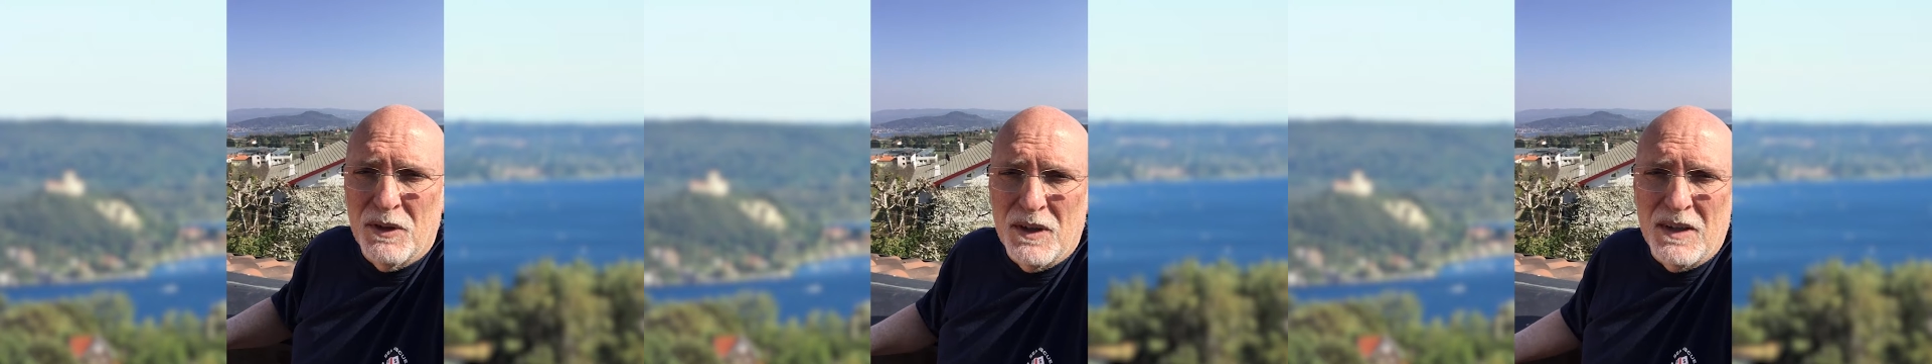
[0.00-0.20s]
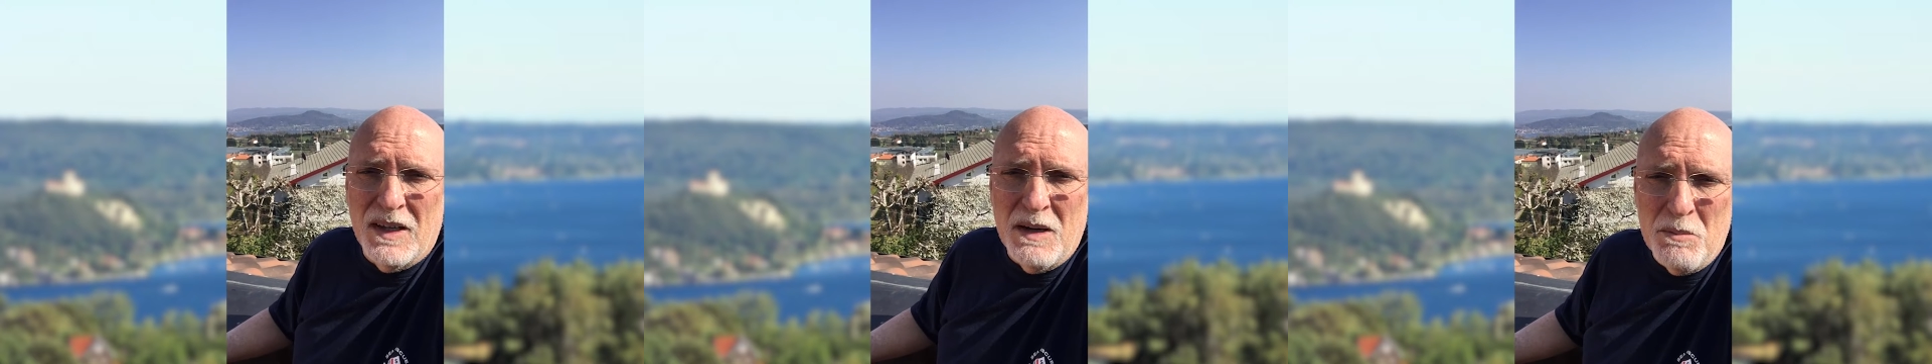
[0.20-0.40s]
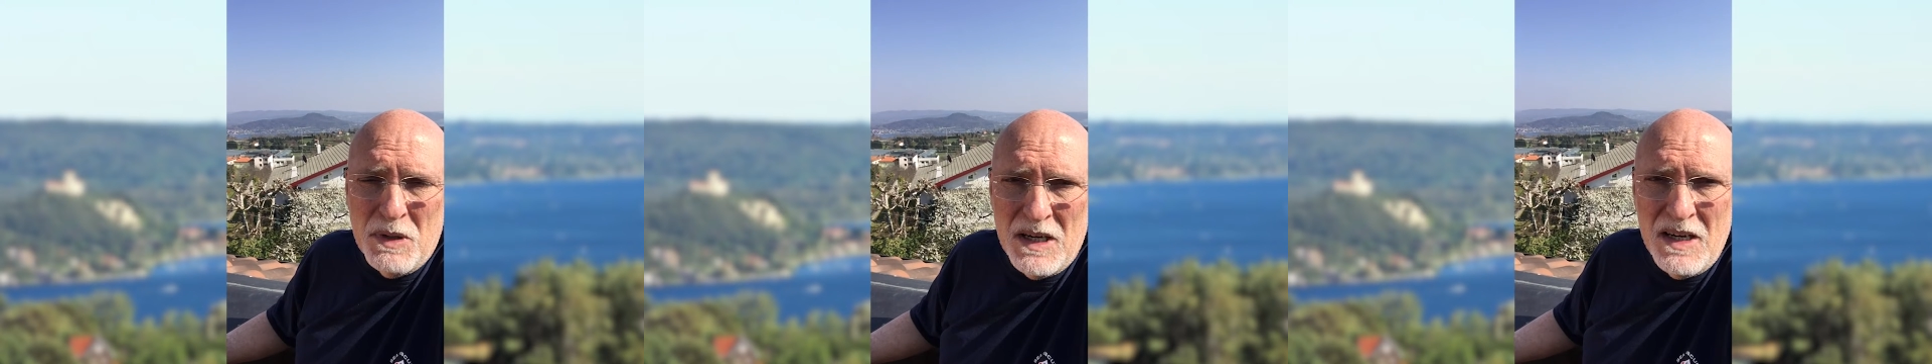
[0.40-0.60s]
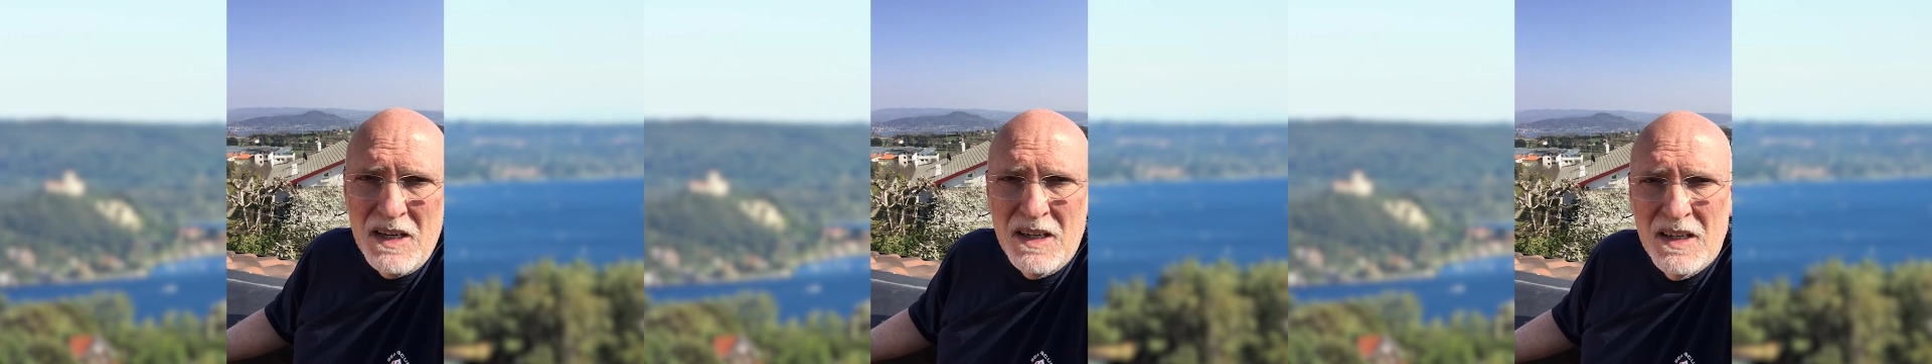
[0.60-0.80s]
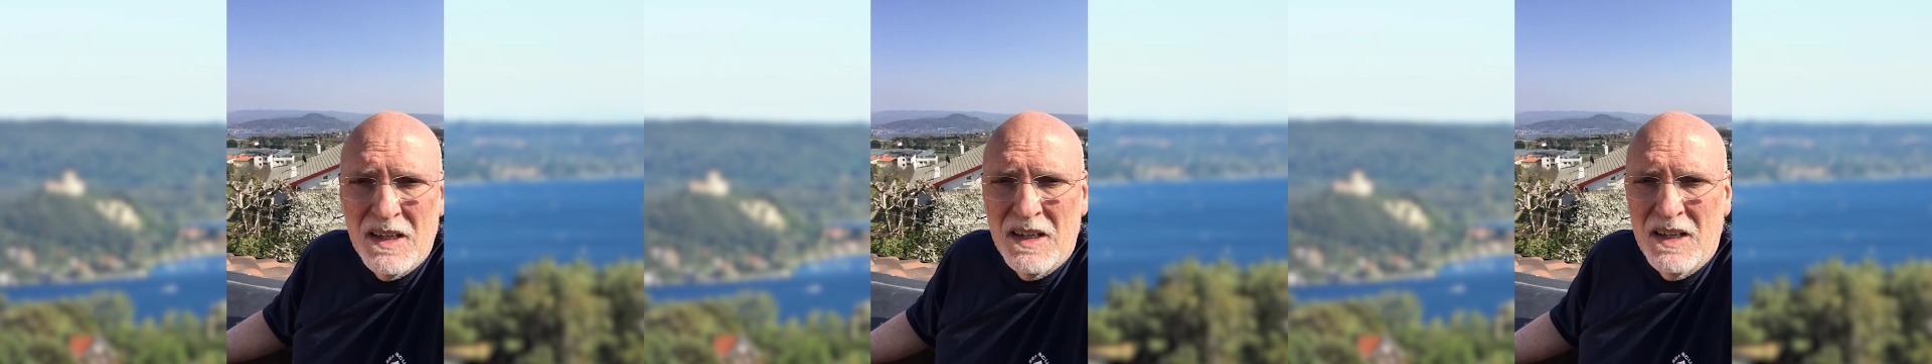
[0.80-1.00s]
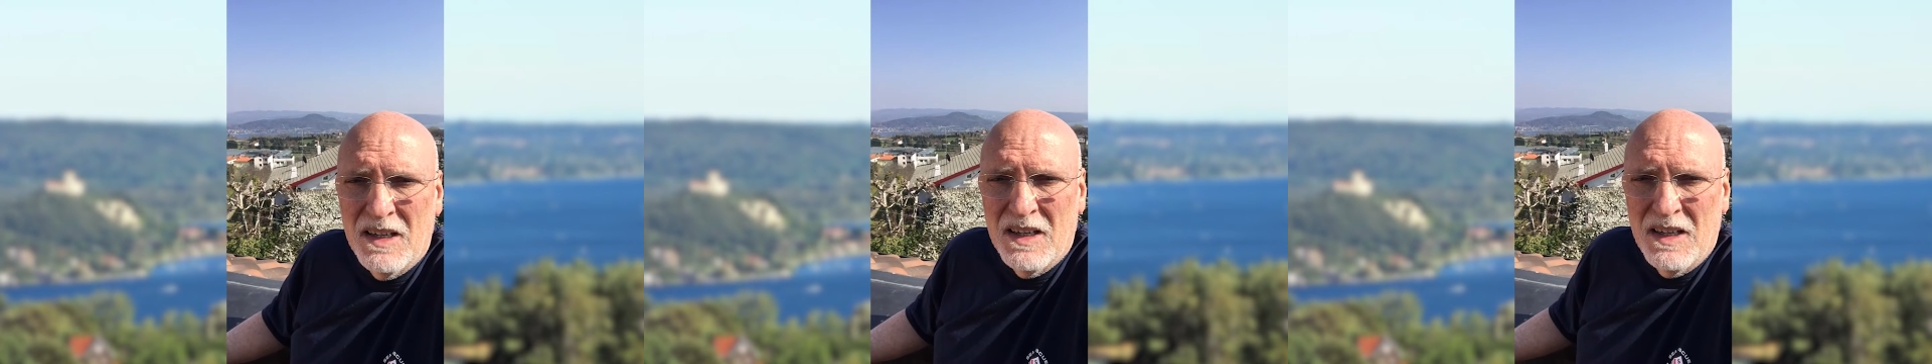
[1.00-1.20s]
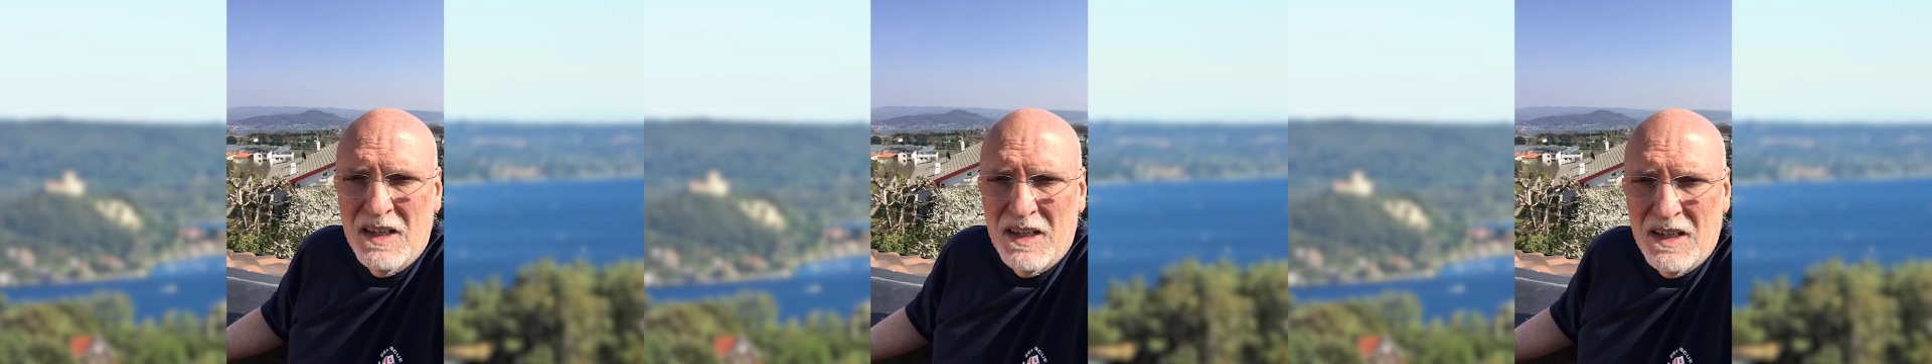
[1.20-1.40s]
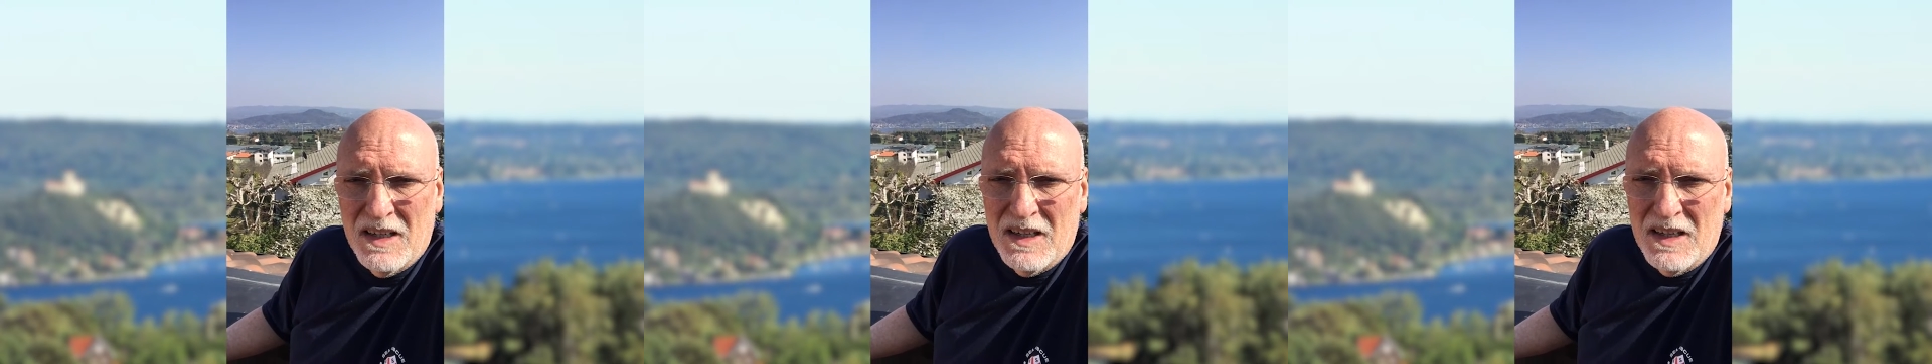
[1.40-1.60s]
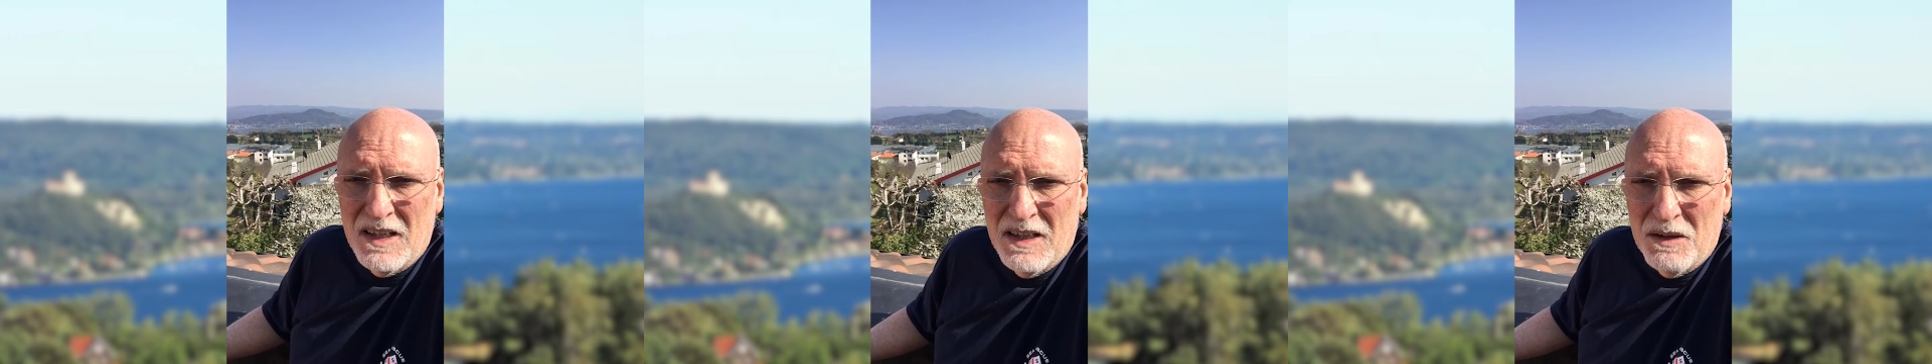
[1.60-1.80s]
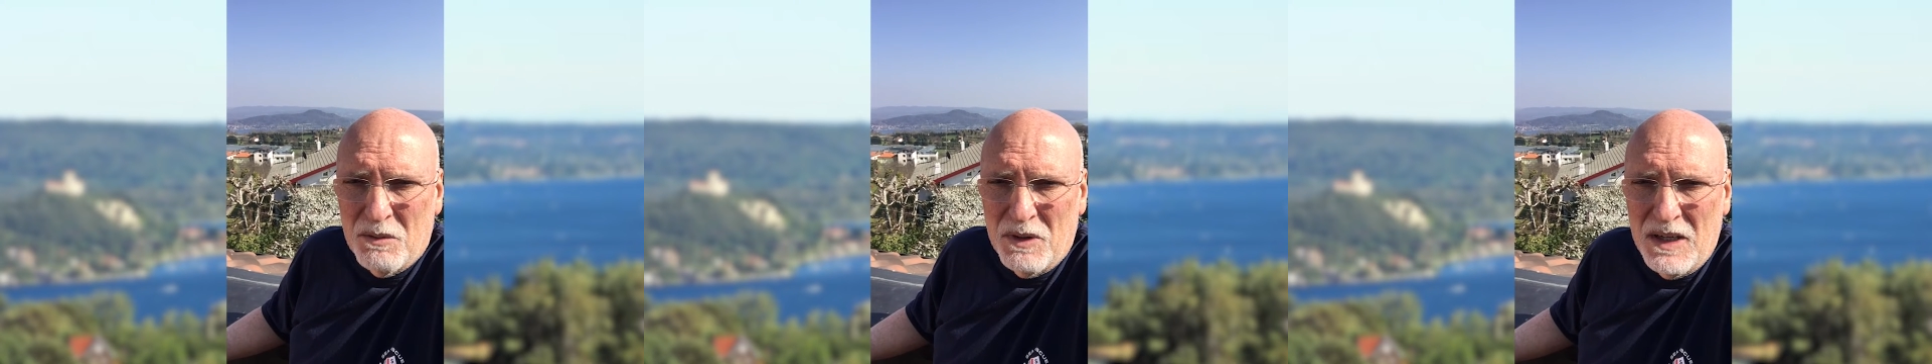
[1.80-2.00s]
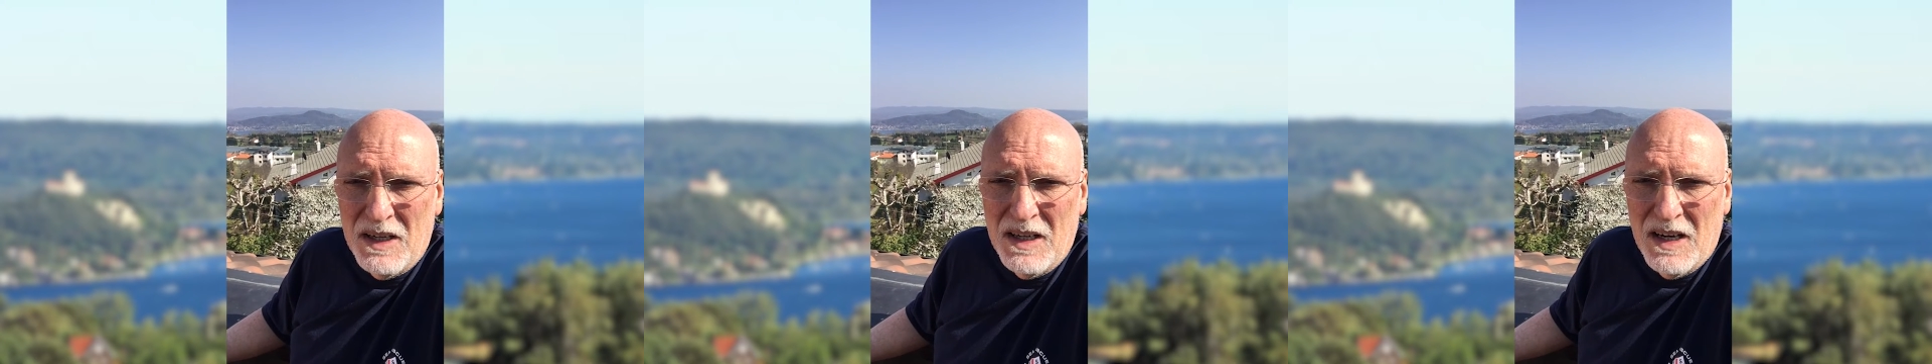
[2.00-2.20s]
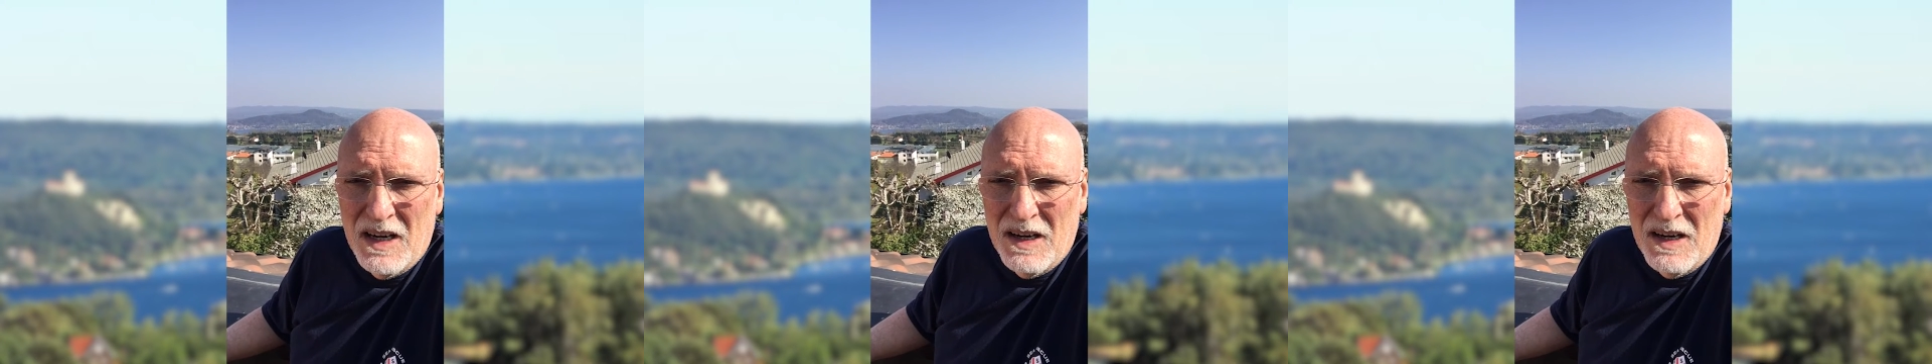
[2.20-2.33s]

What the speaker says: For the time being, we